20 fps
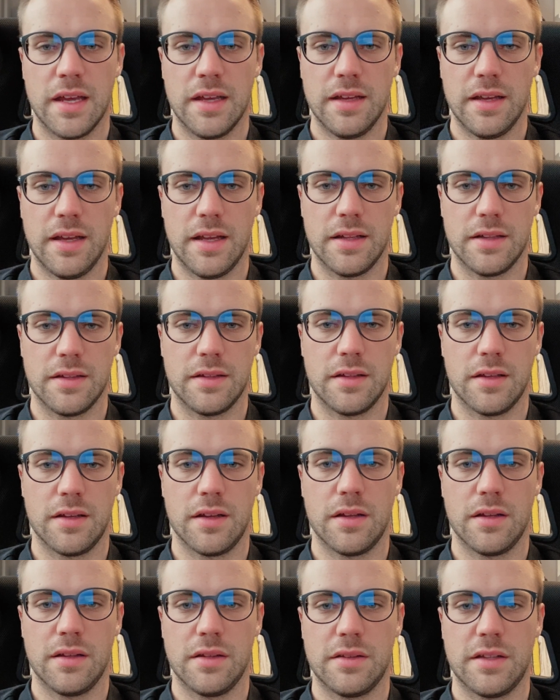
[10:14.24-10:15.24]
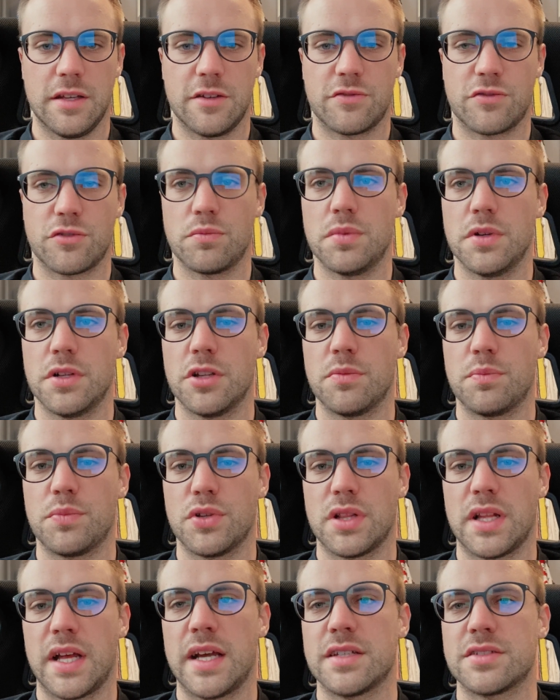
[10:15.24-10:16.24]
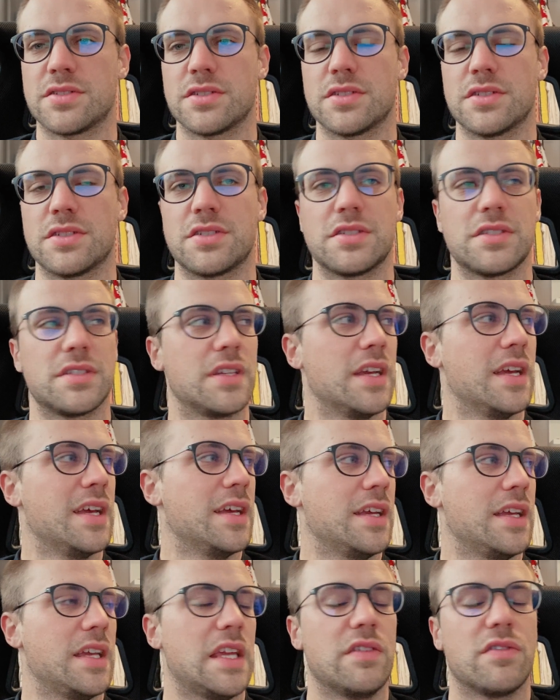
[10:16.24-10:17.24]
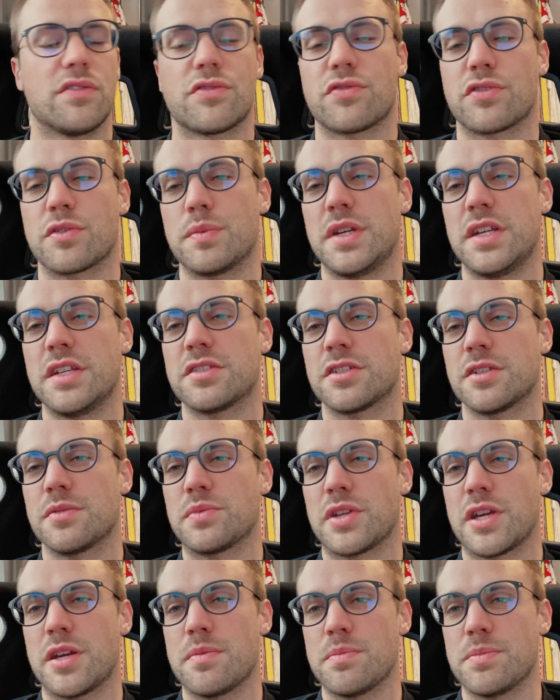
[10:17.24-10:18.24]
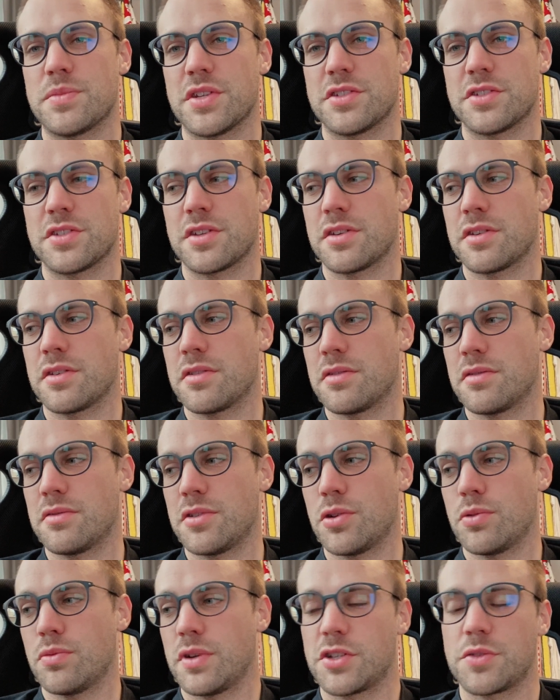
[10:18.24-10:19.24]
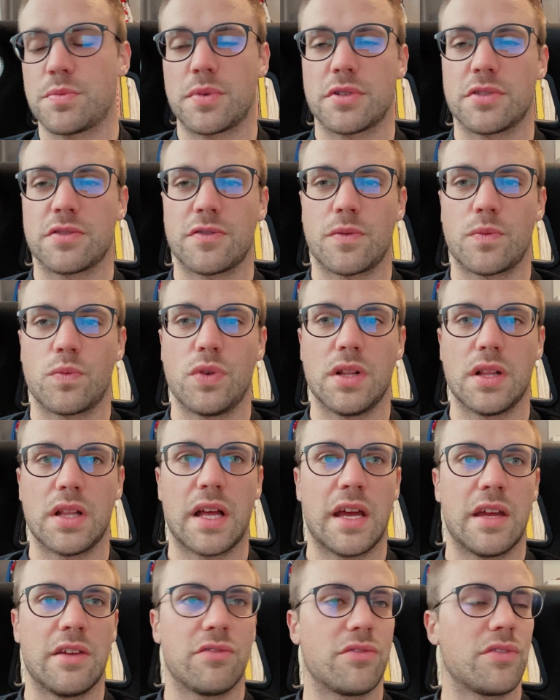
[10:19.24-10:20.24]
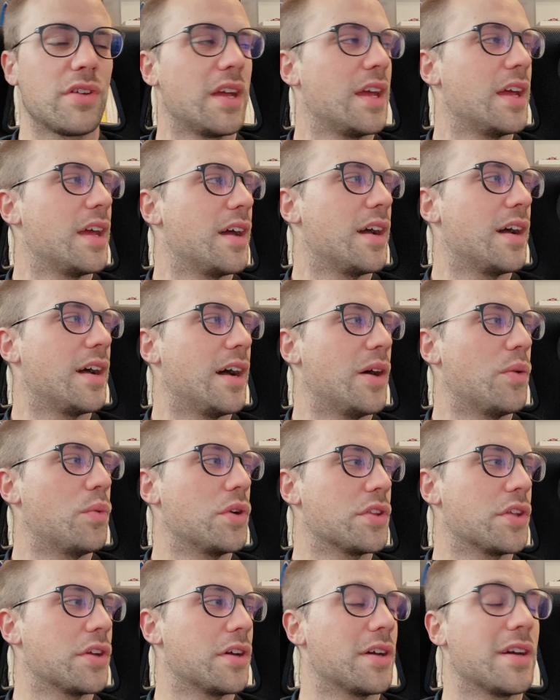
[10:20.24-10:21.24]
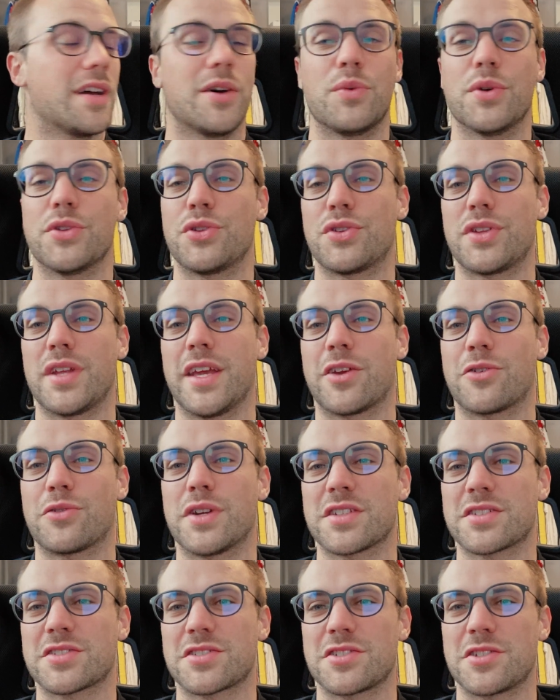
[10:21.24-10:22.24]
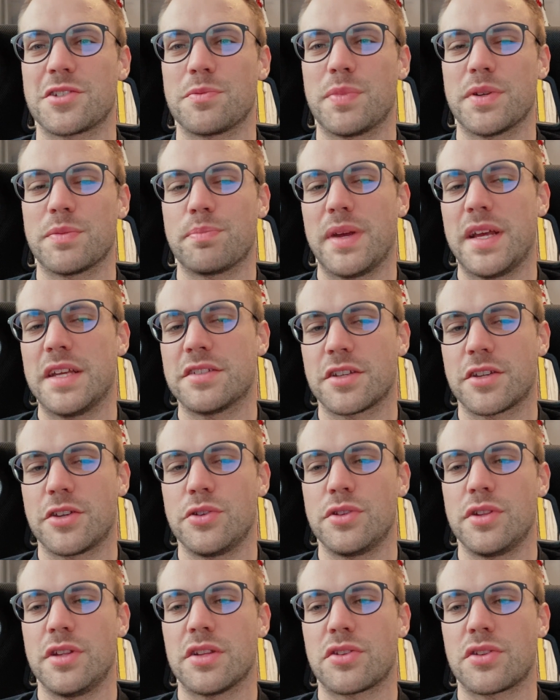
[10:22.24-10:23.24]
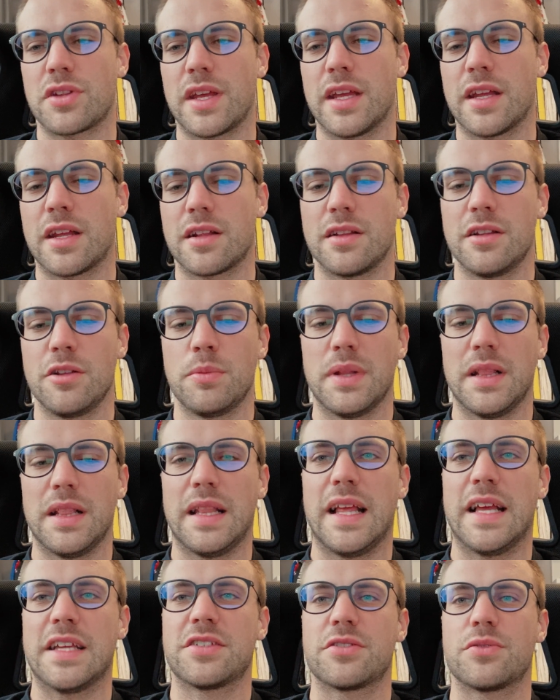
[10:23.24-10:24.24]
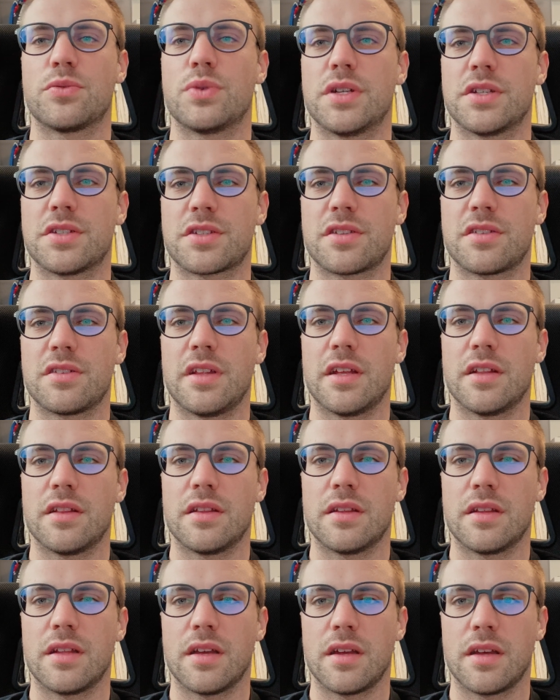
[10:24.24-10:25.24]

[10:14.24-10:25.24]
and therefore build up your license. Even for me, sometimes as a experience from real life, I want to take risks, but basically you need to take a little bit less risk than